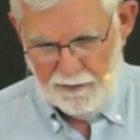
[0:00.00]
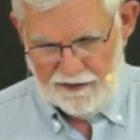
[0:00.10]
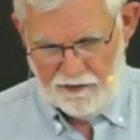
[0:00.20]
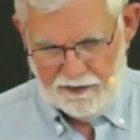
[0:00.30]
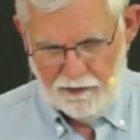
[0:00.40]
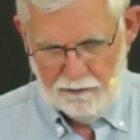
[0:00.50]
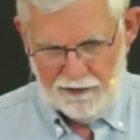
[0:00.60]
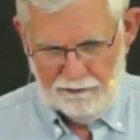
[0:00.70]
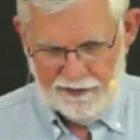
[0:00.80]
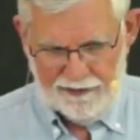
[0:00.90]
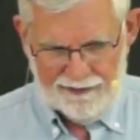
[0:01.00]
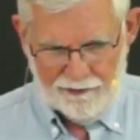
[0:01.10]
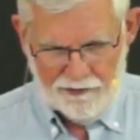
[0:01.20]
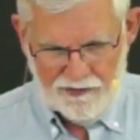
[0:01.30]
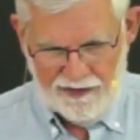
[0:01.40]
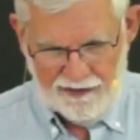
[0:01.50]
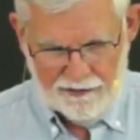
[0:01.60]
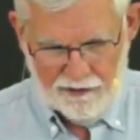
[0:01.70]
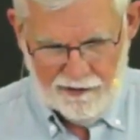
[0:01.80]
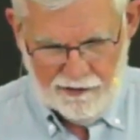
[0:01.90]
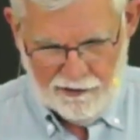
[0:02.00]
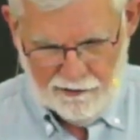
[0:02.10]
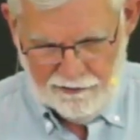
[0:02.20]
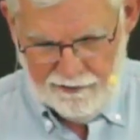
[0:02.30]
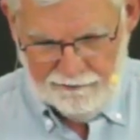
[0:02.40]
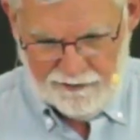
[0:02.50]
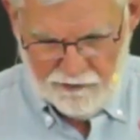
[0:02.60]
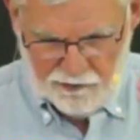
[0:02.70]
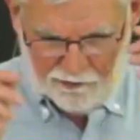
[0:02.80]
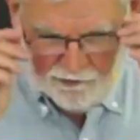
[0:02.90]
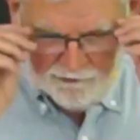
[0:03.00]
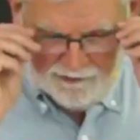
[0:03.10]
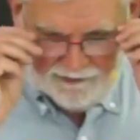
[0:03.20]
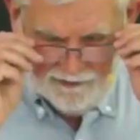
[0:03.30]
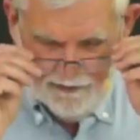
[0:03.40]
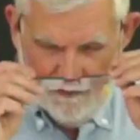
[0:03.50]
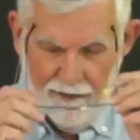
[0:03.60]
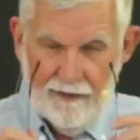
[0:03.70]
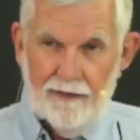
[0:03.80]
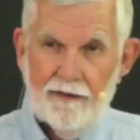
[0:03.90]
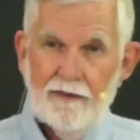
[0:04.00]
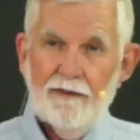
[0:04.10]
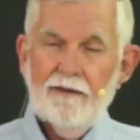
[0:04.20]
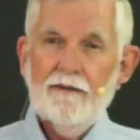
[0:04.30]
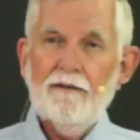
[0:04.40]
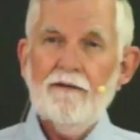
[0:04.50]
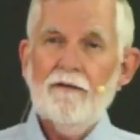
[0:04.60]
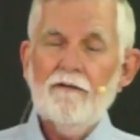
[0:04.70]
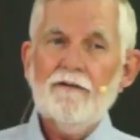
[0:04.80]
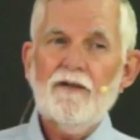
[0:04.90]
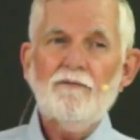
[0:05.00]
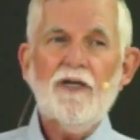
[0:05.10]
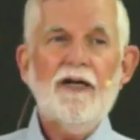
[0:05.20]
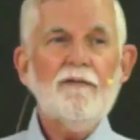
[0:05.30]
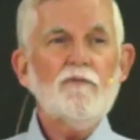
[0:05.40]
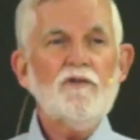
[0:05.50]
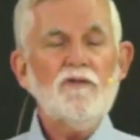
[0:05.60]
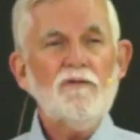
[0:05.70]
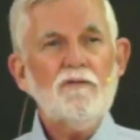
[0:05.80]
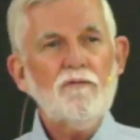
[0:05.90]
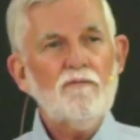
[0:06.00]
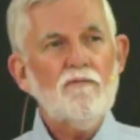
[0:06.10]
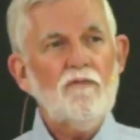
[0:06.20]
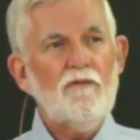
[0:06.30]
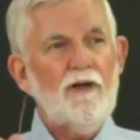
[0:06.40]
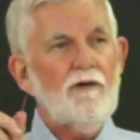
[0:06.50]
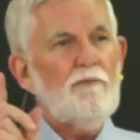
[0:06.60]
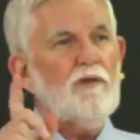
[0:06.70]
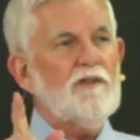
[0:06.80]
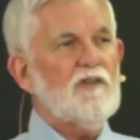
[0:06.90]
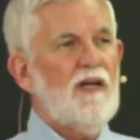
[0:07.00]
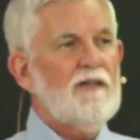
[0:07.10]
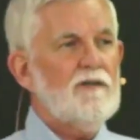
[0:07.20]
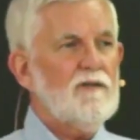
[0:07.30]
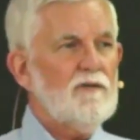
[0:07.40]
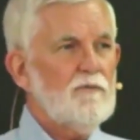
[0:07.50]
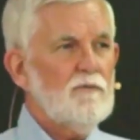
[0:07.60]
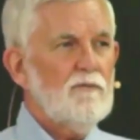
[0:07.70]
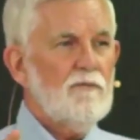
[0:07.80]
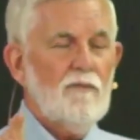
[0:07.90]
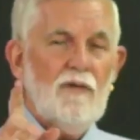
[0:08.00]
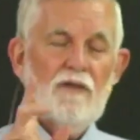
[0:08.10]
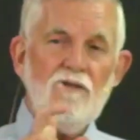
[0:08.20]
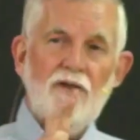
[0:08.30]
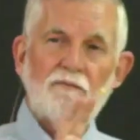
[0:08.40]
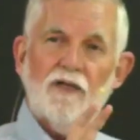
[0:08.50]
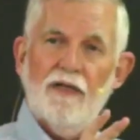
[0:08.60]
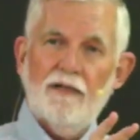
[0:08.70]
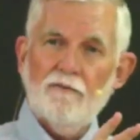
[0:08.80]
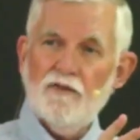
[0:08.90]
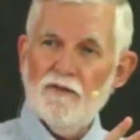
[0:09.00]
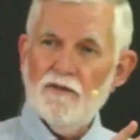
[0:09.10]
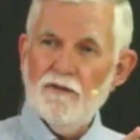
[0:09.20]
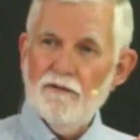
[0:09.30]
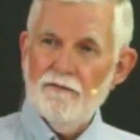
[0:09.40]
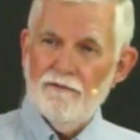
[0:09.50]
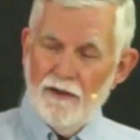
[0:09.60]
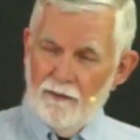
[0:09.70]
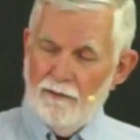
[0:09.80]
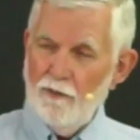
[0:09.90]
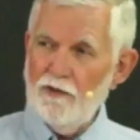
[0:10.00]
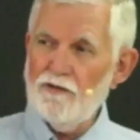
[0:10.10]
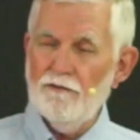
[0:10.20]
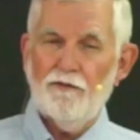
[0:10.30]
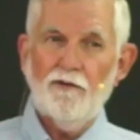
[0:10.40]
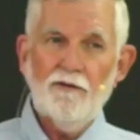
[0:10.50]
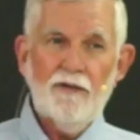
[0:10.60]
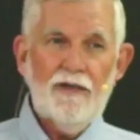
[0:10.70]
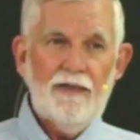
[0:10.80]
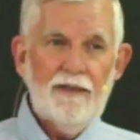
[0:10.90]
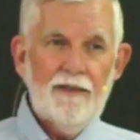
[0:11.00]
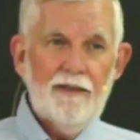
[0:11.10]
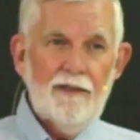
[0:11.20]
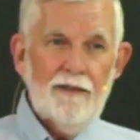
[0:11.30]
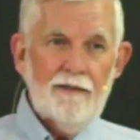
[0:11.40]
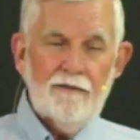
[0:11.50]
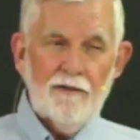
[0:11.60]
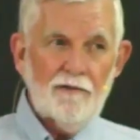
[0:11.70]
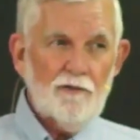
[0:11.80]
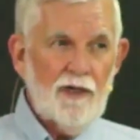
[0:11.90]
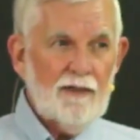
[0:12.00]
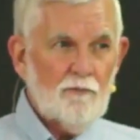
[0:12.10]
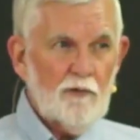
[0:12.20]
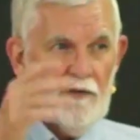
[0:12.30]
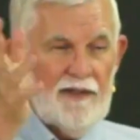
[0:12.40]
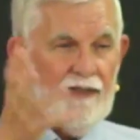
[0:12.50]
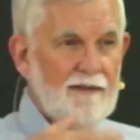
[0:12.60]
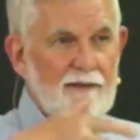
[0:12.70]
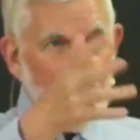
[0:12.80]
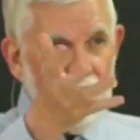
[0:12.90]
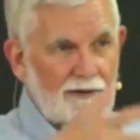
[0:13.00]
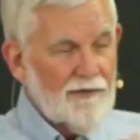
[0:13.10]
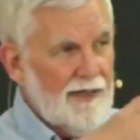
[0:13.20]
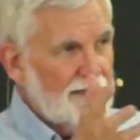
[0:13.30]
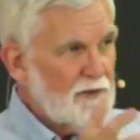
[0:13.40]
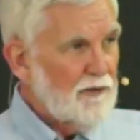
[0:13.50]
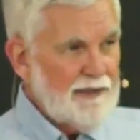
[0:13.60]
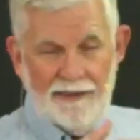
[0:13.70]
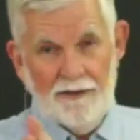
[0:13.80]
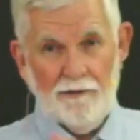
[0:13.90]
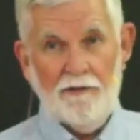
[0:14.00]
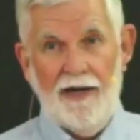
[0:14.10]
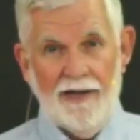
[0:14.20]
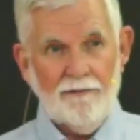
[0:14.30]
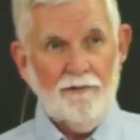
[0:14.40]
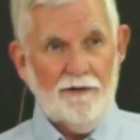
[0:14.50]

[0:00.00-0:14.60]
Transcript: when we understand all of His glory. You know, sometimes very precise, sometimes very merciful. Don't try and predict how God's going to interact with you.